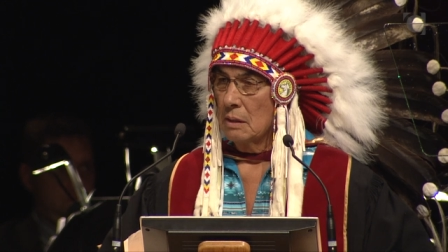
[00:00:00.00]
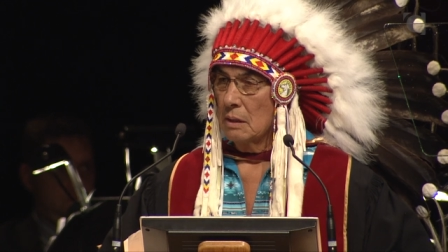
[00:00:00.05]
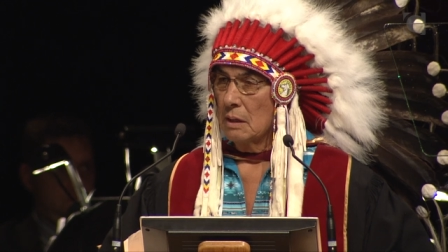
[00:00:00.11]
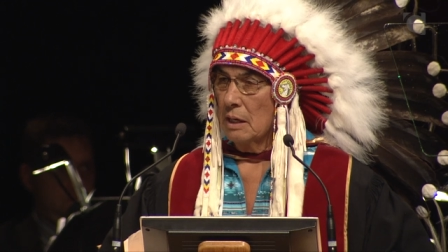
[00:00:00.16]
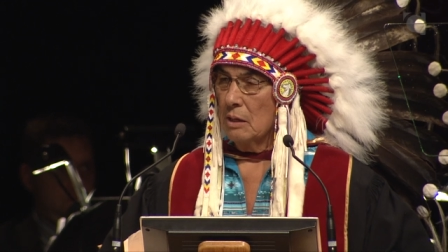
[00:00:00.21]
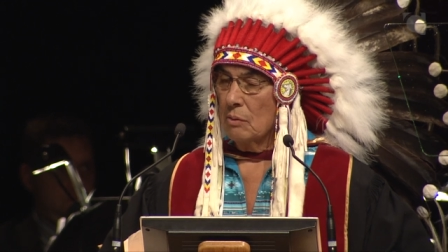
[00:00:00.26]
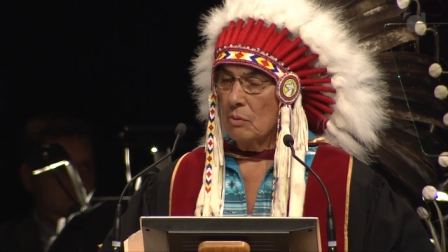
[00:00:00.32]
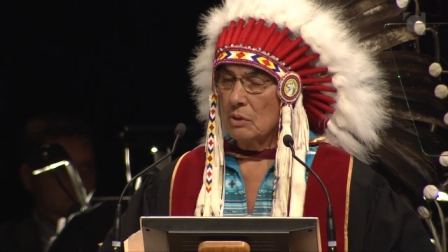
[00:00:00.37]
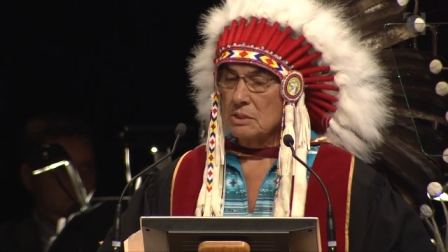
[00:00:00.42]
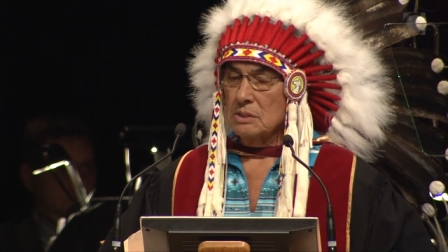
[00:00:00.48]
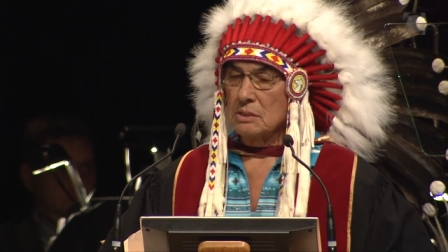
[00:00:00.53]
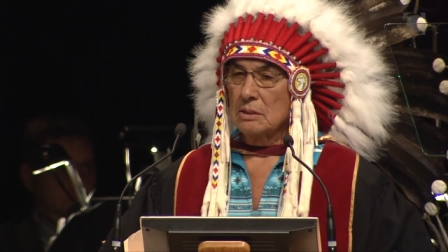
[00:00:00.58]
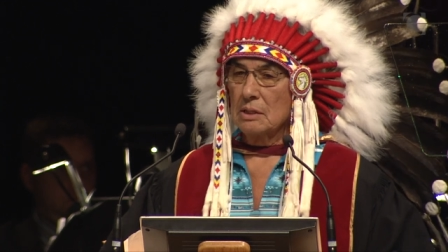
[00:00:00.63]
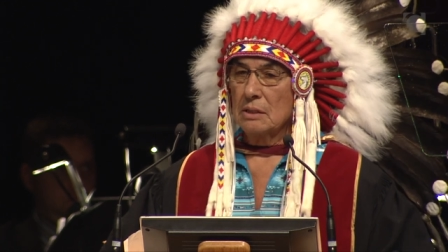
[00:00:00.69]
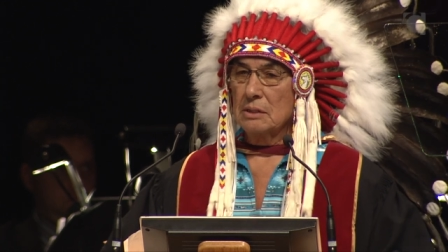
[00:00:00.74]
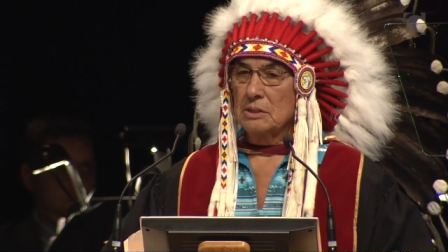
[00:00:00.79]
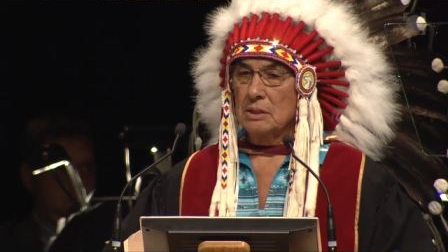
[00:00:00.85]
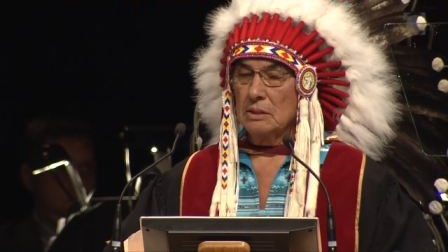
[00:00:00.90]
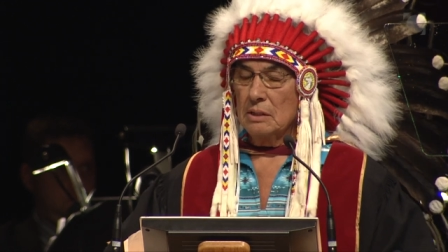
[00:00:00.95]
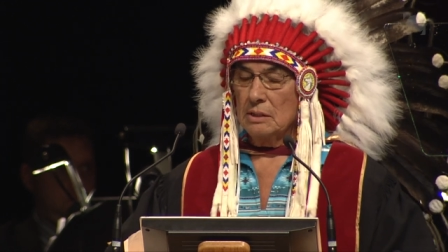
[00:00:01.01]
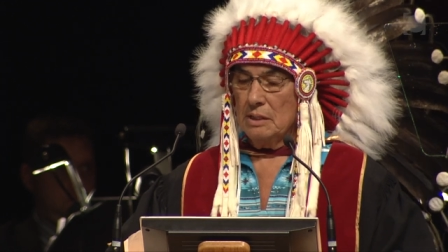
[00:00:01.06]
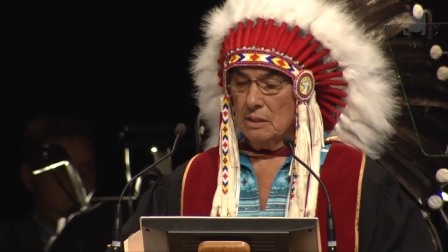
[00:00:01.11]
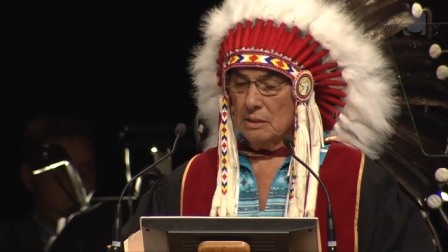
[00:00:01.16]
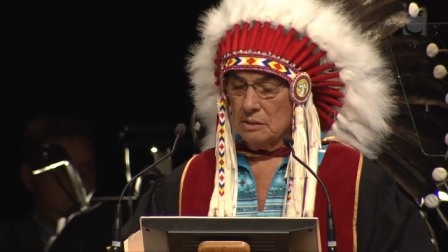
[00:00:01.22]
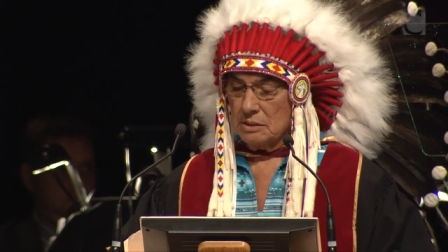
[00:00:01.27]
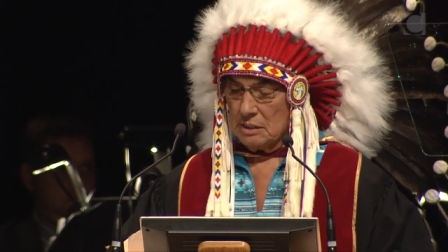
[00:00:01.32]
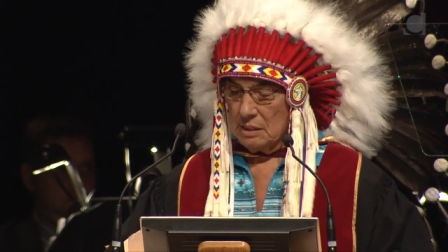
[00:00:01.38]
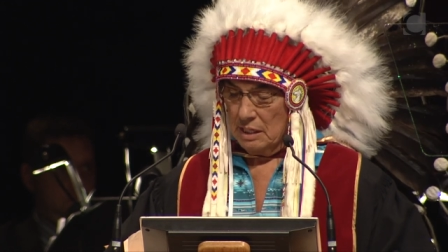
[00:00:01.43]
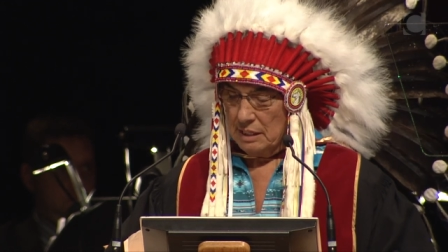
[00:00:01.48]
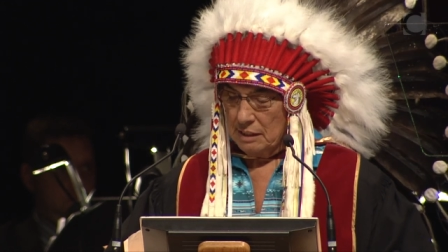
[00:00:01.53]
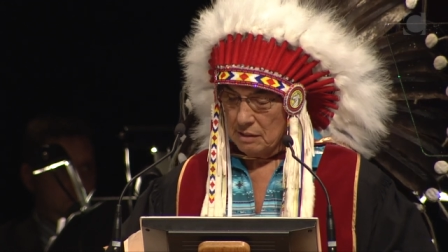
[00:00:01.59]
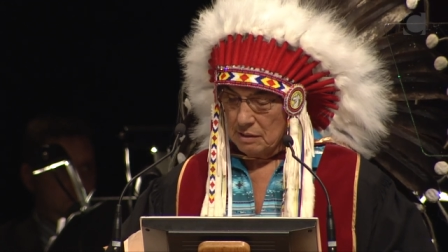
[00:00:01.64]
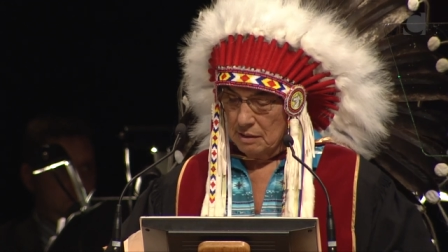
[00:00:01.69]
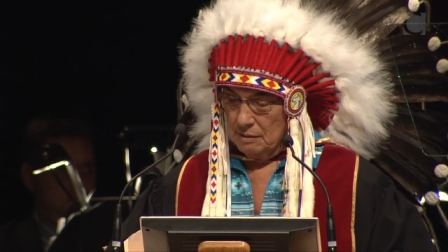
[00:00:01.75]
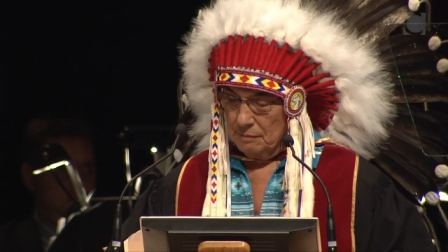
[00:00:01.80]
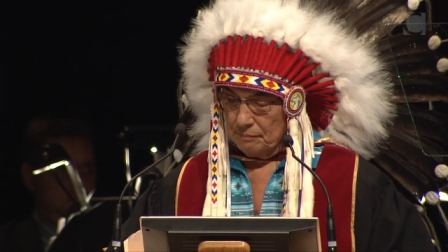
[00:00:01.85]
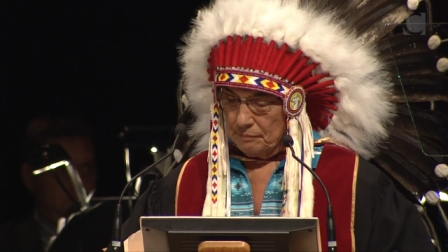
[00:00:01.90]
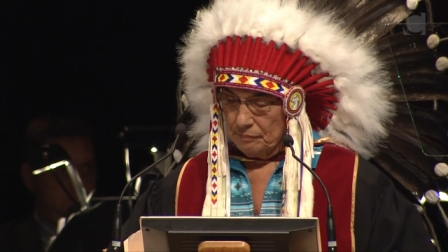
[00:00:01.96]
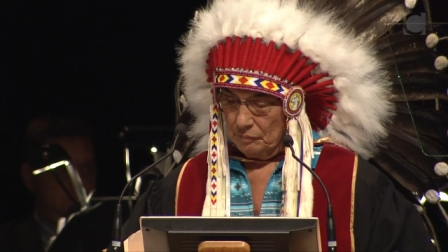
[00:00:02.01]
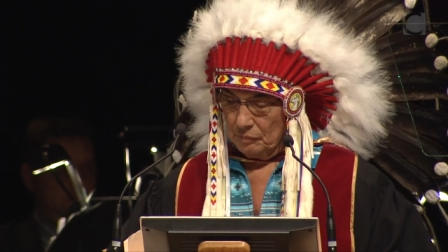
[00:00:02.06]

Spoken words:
It wasn't until years later